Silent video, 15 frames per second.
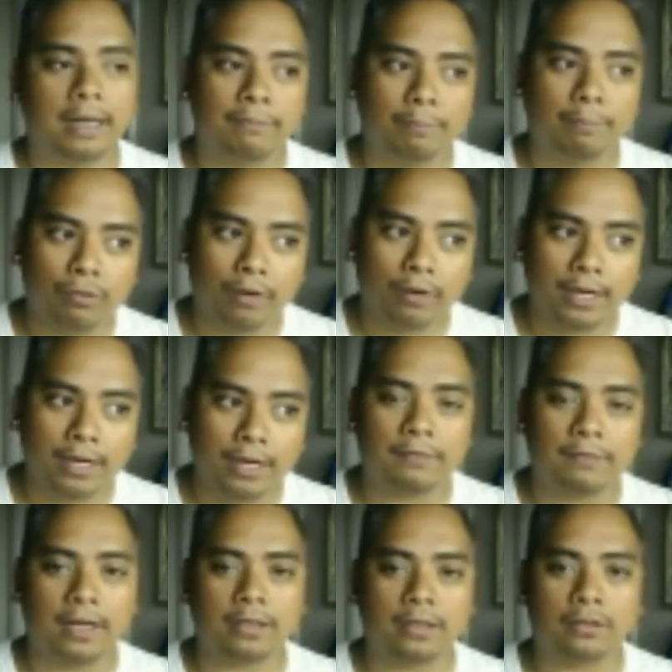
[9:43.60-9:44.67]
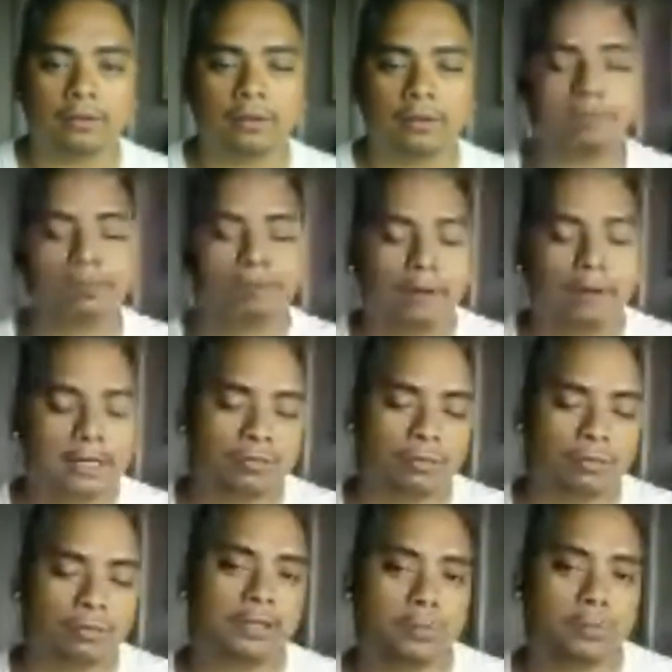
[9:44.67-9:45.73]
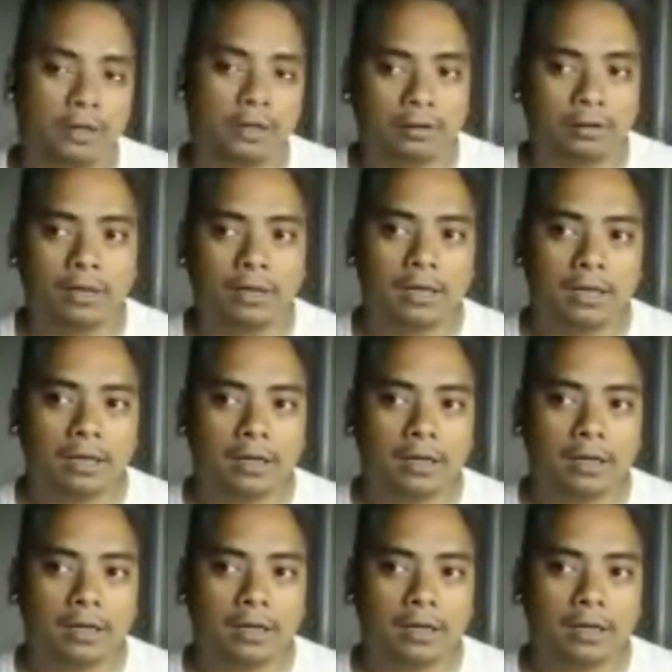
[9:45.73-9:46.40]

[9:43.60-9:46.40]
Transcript: price factor, that price range where